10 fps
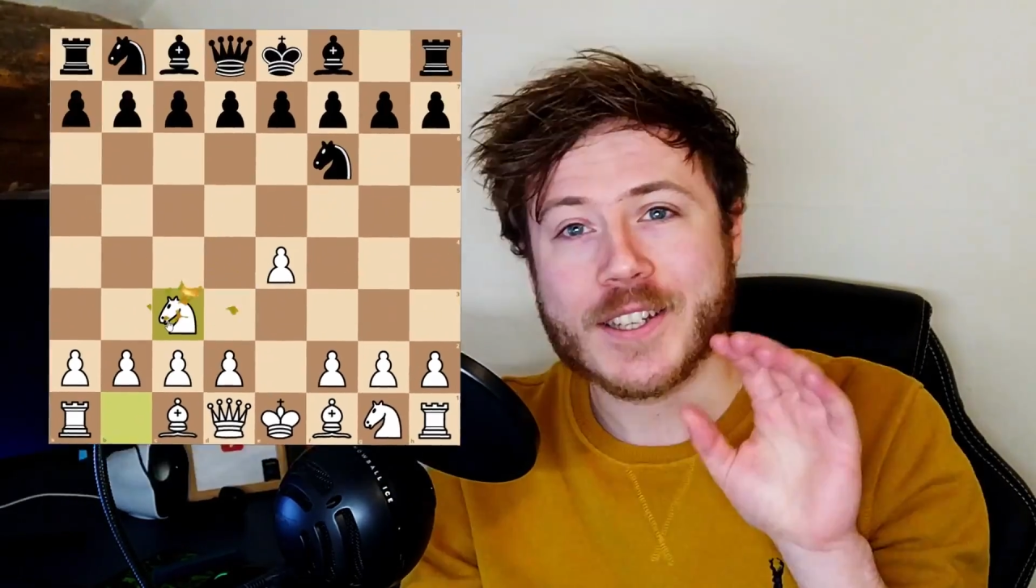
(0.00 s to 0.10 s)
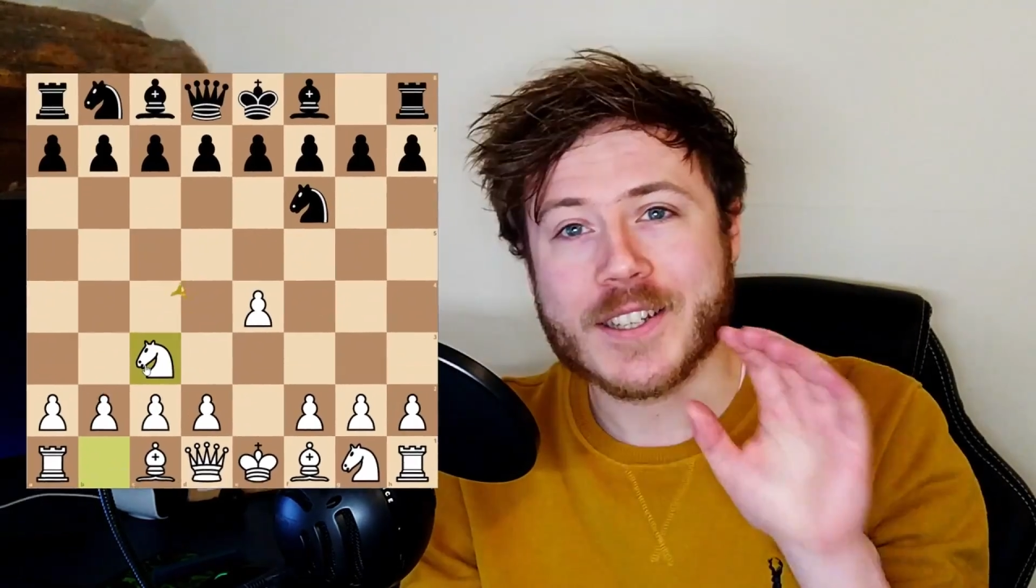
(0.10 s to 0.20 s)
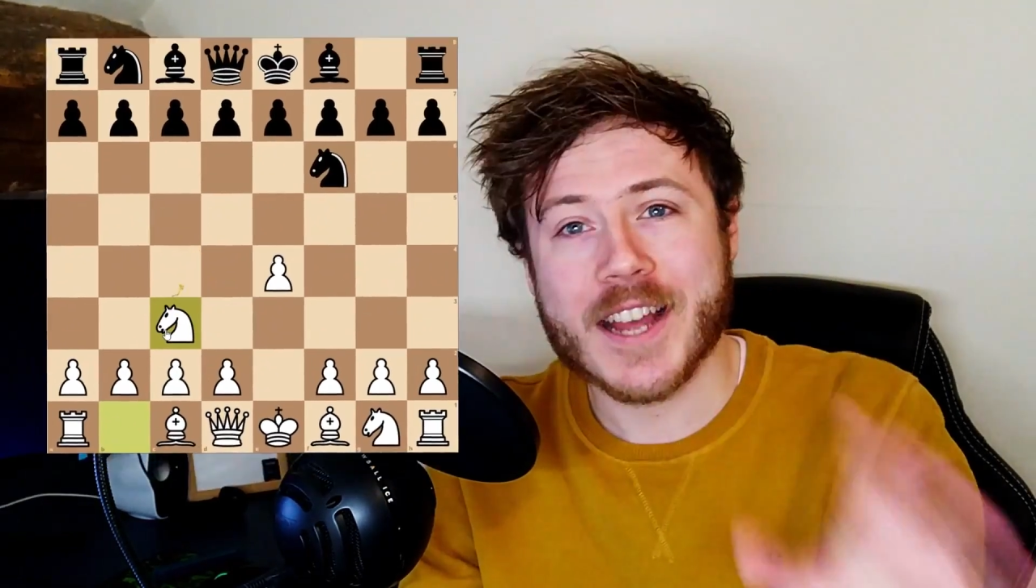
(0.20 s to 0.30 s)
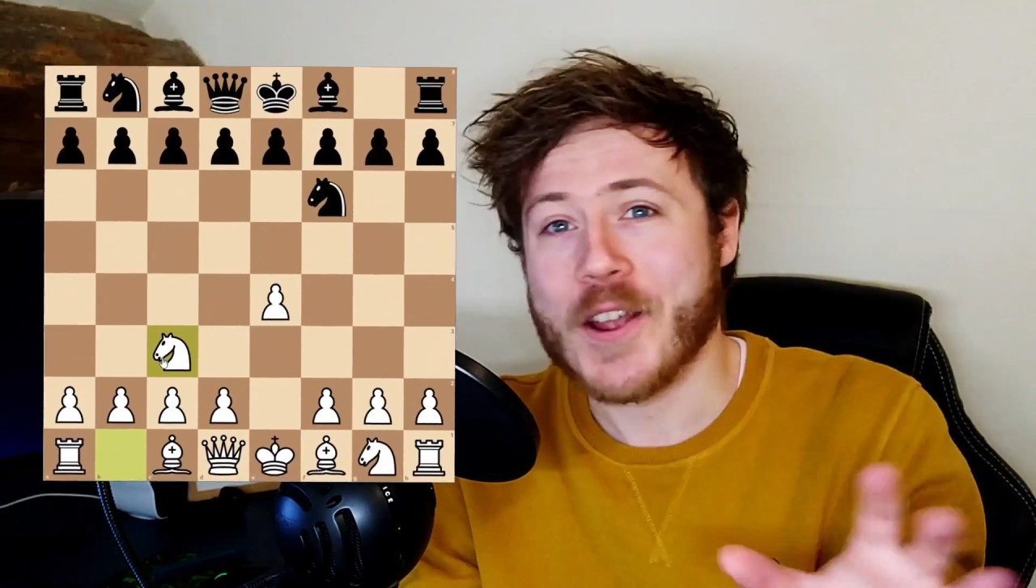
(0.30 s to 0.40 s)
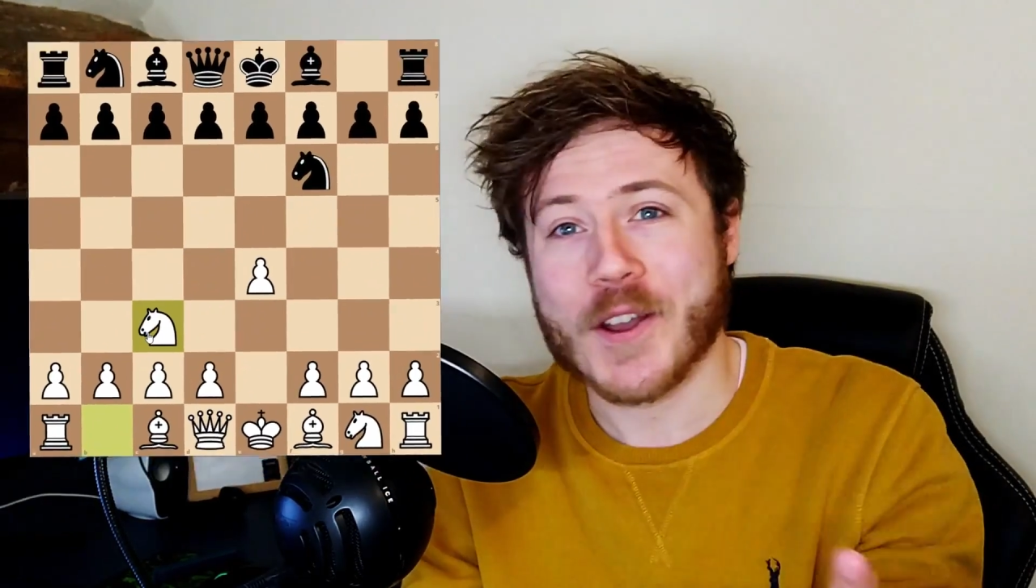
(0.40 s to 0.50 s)

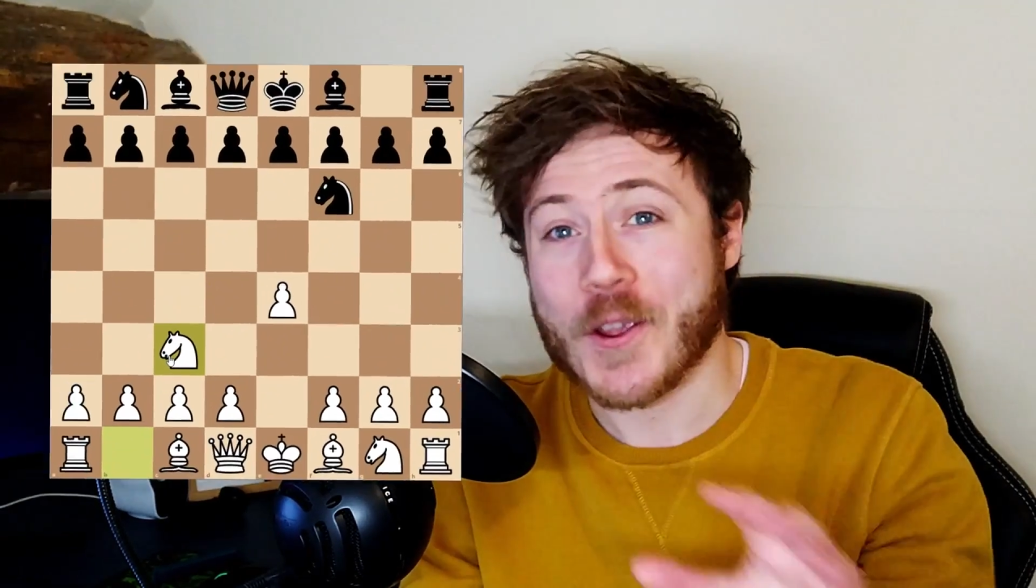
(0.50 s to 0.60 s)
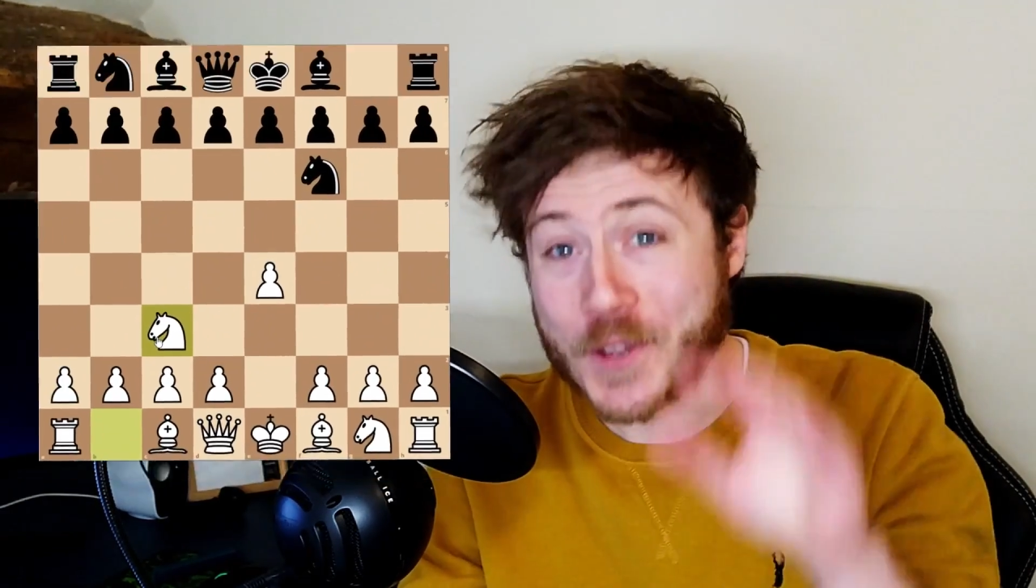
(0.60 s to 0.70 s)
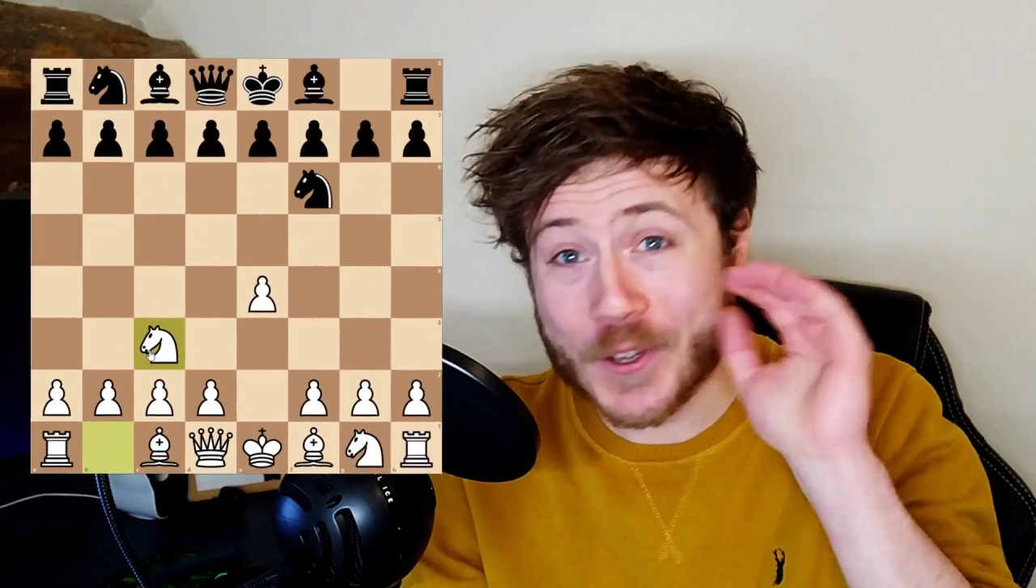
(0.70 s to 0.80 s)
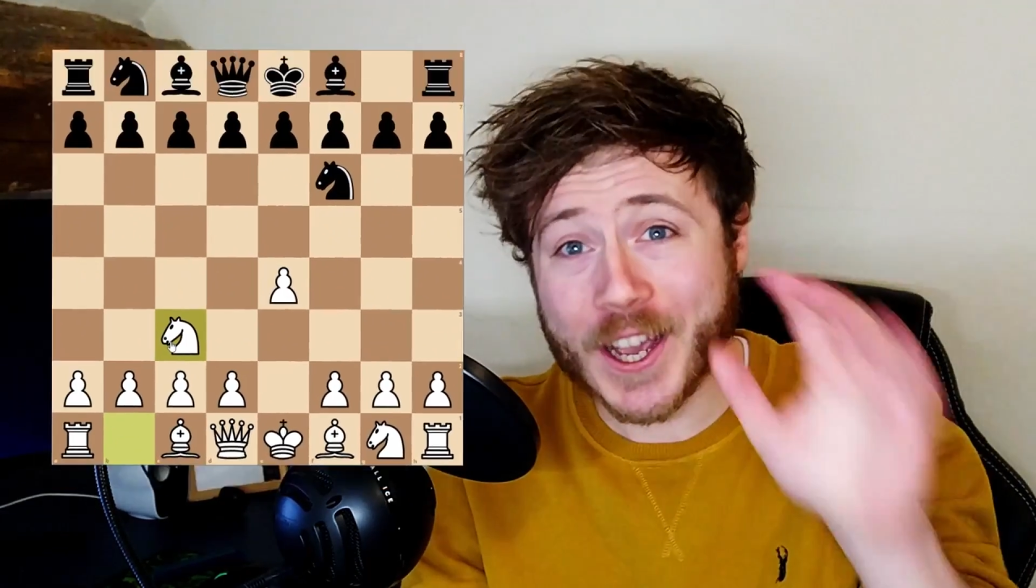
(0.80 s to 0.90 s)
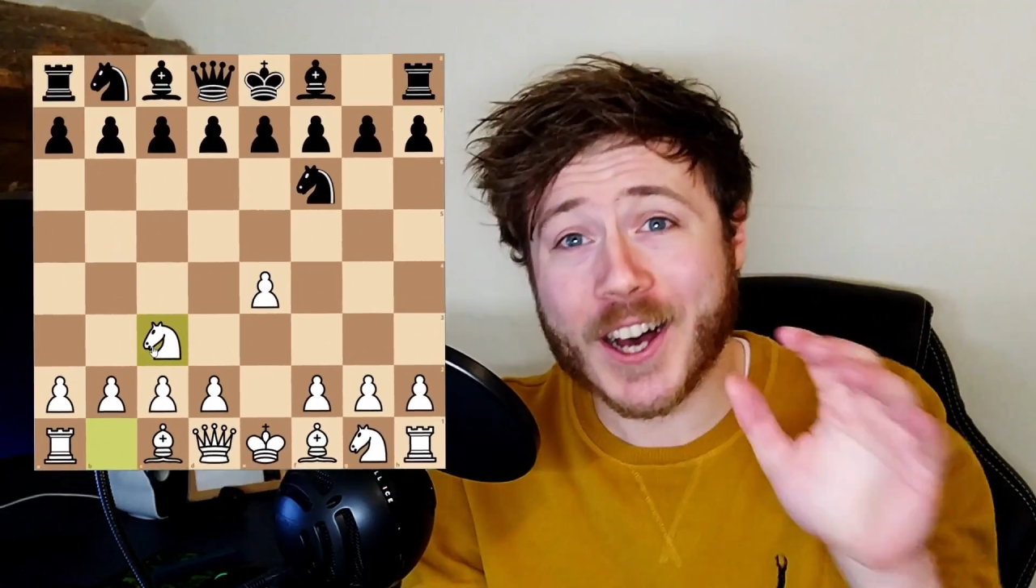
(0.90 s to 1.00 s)
No,
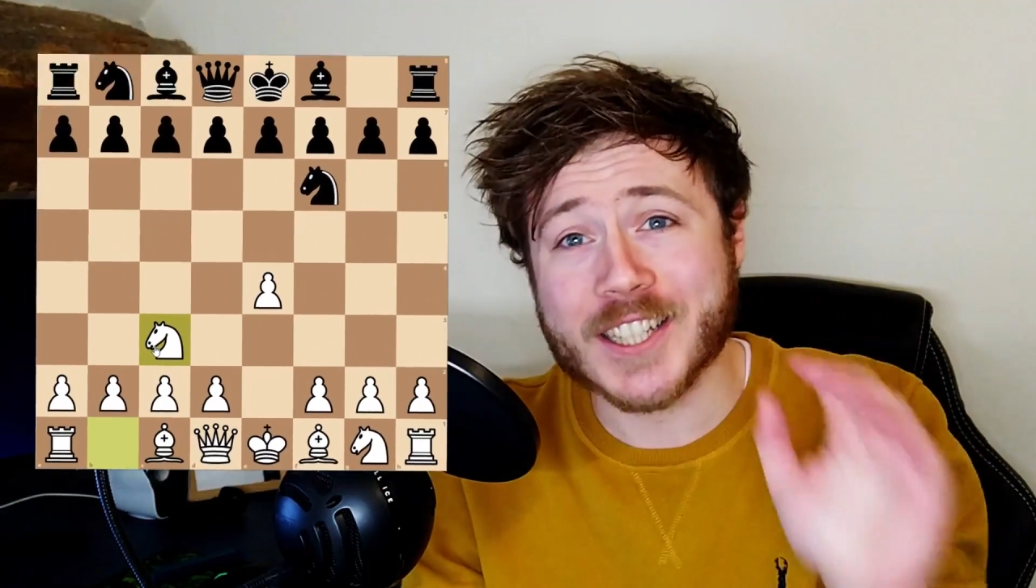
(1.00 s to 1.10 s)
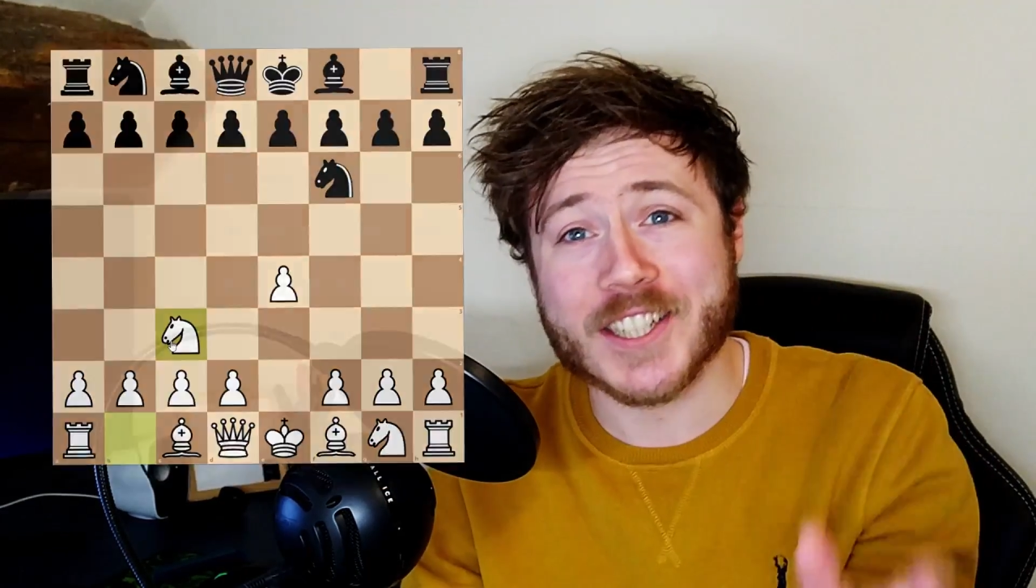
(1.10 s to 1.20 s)
you can't